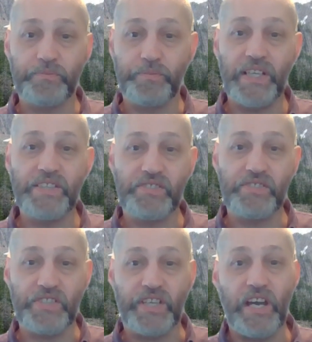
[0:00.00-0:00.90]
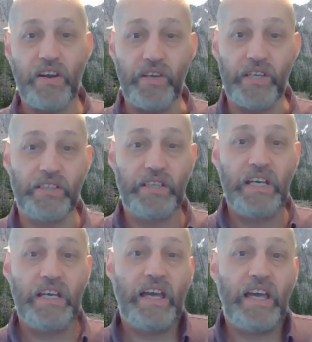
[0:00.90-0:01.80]
and places to carry it
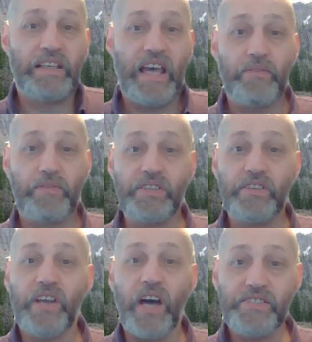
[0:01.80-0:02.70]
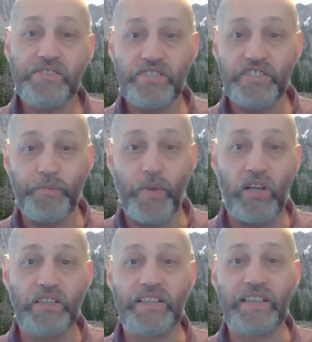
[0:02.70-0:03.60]
and have it nice and
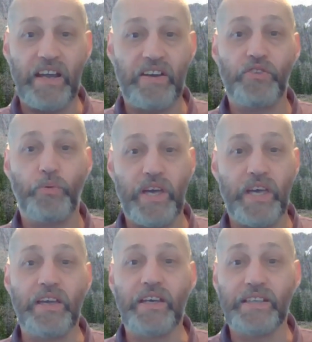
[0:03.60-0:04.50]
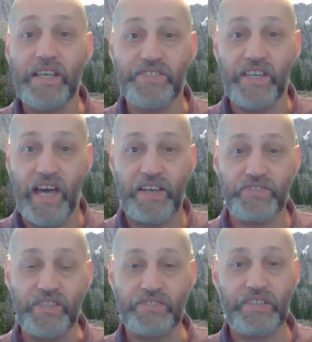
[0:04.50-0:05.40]
small and out of the way and easy
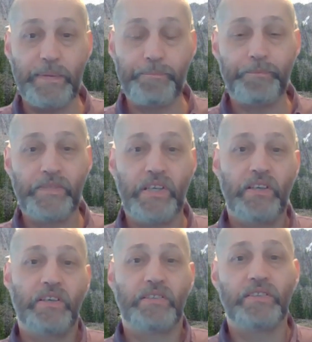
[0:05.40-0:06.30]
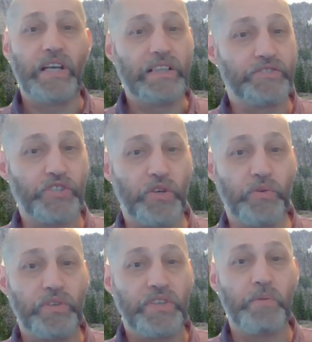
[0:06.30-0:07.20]
access. And
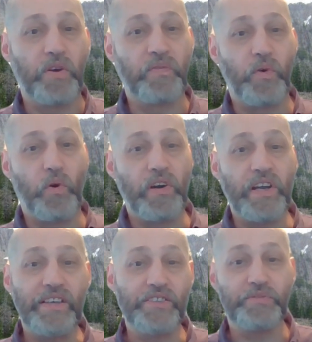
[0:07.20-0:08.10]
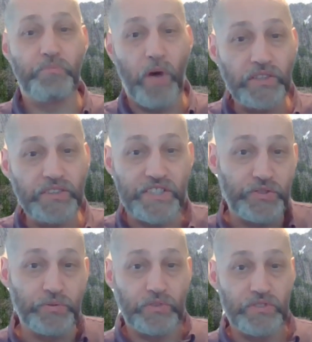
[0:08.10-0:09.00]
so number 4 is
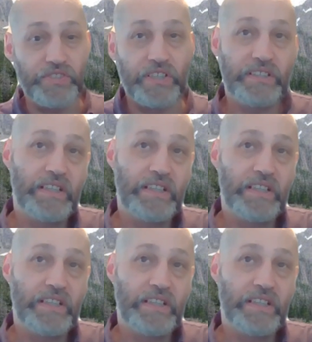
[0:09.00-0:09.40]
multi-tools.